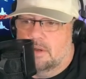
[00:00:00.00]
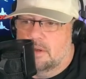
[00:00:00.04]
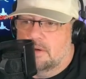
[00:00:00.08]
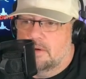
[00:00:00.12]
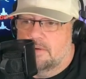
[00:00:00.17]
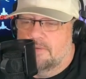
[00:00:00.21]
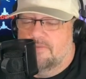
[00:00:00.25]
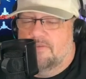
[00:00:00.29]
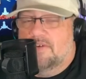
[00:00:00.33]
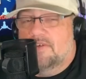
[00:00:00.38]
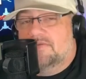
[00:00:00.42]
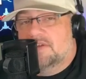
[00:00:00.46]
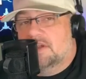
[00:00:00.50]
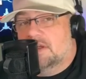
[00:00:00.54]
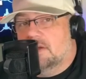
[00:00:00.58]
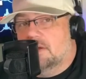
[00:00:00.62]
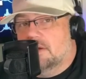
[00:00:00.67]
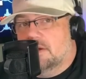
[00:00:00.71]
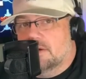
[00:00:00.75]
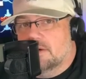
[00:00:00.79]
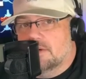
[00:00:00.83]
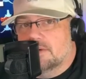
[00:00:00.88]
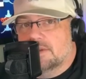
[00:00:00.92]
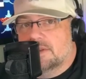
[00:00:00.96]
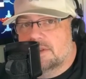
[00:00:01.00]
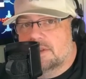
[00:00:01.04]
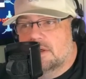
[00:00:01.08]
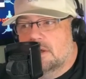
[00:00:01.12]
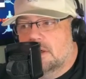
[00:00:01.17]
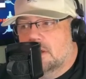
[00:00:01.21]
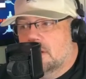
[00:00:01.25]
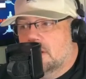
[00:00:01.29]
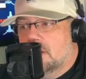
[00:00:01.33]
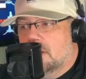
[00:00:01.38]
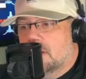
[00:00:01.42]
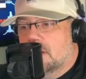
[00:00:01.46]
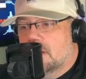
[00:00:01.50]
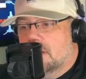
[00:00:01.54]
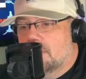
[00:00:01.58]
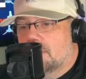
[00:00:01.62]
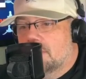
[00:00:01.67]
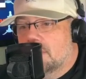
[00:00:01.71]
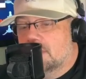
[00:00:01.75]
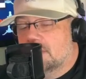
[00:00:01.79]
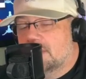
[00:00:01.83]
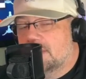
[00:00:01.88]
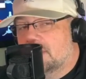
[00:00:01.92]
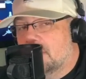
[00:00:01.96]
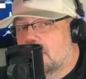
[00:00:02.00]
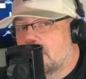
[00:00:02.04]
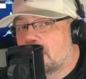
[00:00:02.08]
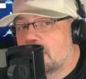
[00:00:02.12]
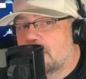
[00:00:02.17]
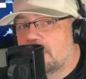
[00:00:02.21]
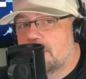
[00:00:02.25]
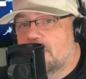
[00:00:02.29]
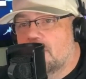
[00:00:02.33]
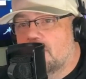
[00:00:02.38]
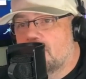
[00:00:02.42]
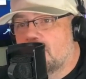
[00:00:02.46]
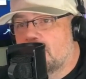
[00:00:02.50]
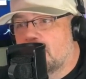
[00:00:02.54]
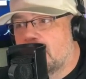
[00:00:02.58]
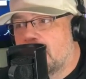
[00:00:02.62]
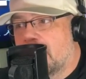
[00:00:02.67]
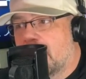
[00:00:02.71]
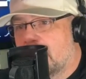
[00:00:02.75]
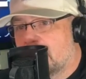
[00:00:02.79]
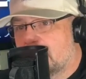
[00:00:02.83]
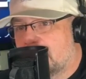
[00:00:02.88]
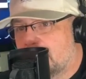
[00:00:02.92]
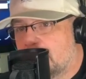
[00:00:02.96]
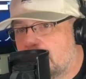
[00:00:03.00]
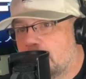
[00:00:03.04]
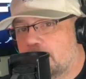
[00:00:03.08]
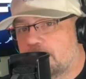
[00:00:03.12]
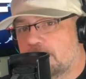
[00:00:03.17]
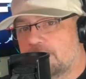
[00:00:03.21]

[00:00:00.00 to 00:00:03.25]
15 years, but certainly over the last